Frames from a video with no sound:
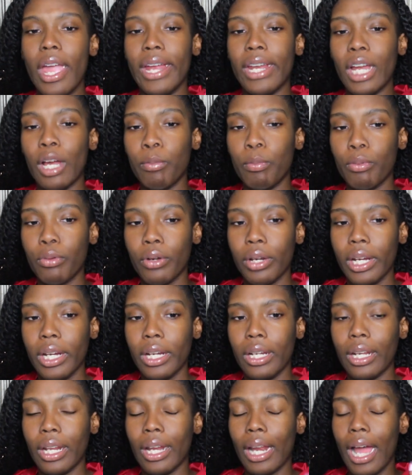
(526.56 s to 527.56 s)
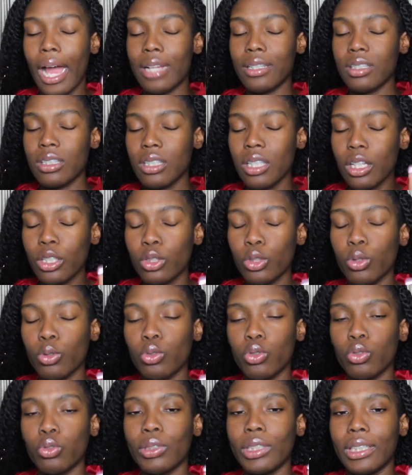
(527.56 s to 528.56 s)
And I prayed, and I took
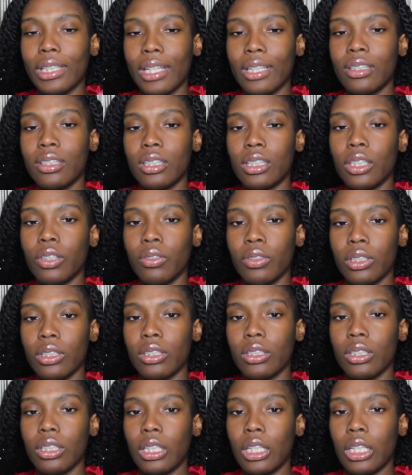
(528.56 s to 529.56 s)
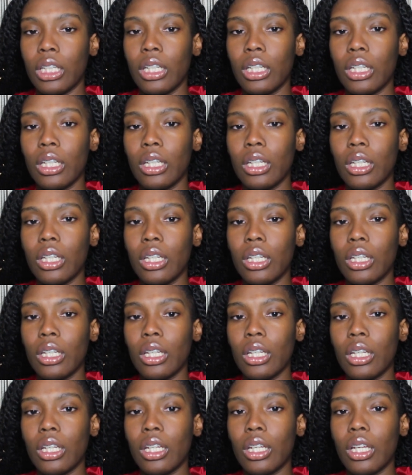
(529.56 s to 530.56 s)
those 3 days seriously.
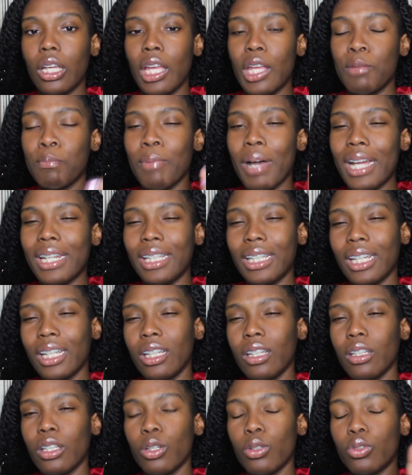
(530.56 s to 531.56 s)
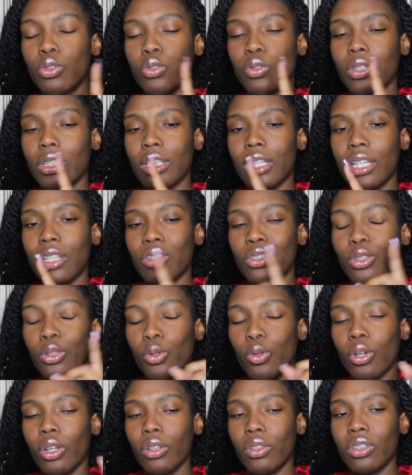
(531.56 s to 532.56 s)
And by the end of those 3 days, the
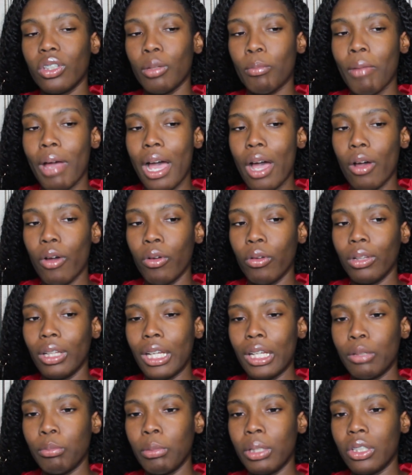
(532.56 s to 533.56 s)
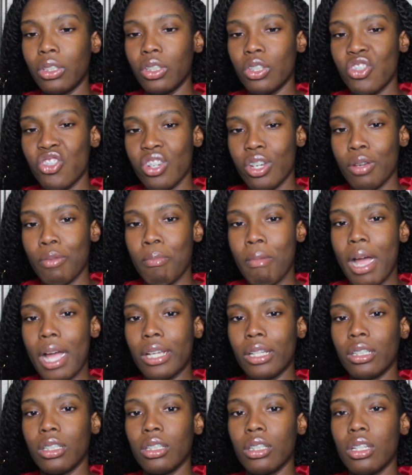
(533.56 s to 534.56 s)
Lord somehow led me to
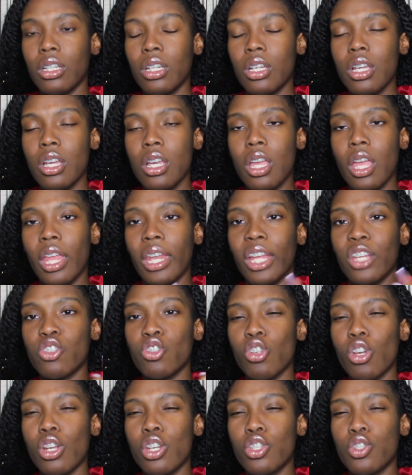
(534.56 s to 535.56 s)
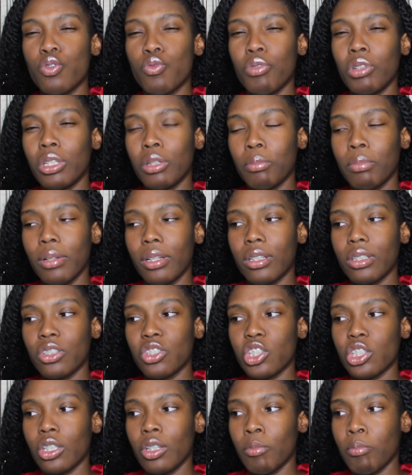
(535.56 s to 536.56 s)
Jeremiah. And I started to read the book of
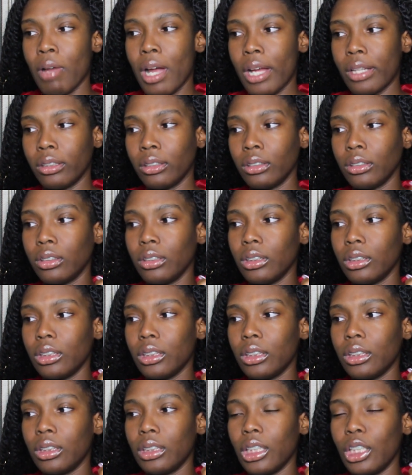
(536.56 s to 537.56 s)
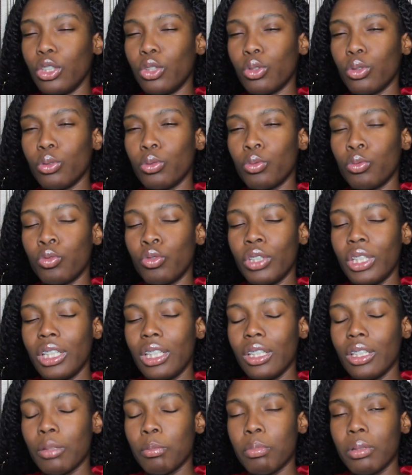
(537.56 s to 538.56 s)
Jeremiah. And through
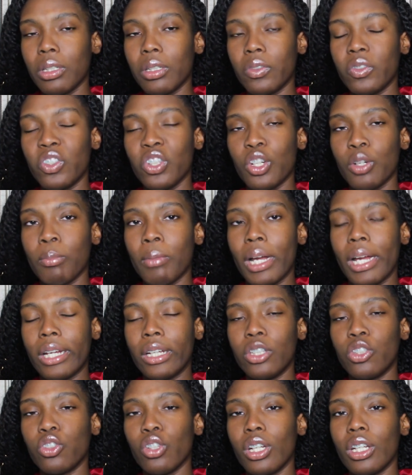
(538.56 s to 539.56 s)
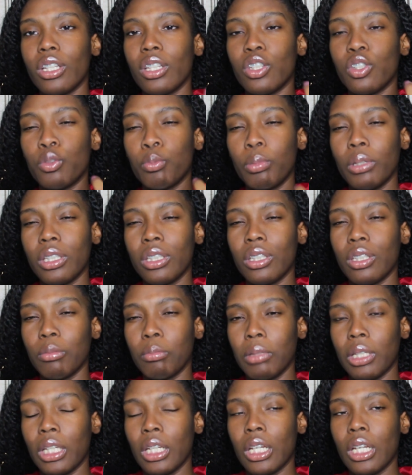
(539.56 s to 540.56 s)
reading the book of Jeremiah, he started to speak to
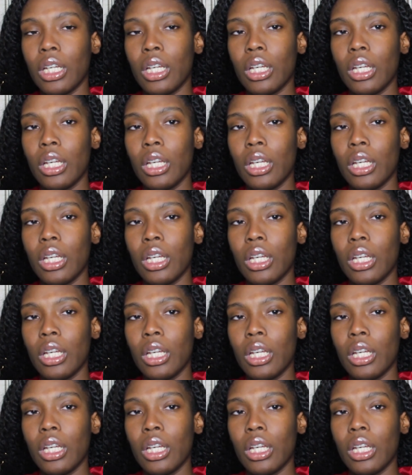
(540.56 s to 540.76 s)
me.